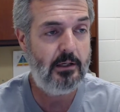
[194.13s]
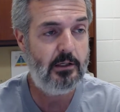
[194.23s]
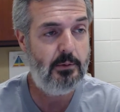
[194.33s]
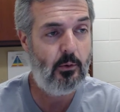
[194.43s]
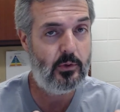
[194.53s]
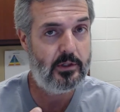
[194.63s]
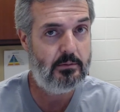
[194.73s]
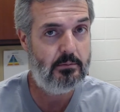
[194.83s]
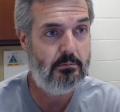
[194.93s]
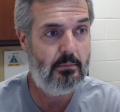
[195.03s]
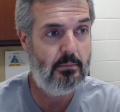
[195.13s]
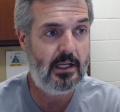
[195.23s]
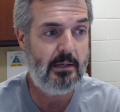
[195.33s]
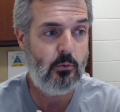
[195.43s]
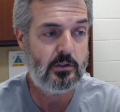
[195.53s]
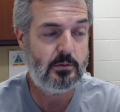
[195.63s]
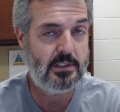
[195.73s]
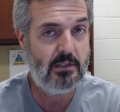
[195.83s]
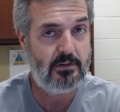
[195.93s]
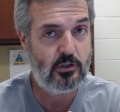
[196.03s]
You may want to make it more
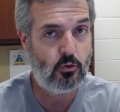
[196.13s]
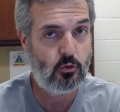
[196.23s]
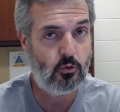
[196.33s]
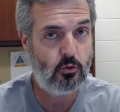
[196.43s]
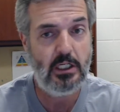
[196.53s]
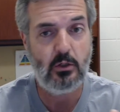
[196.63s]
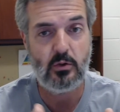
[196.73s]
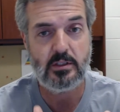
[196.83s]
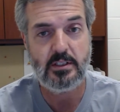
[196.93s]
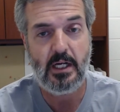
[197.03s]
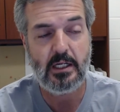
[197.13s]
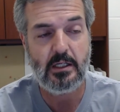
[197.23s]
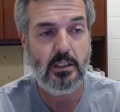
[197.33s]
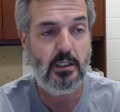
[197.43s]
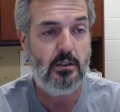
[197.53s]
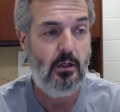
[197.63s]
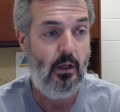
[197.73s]
specific to running or cycling,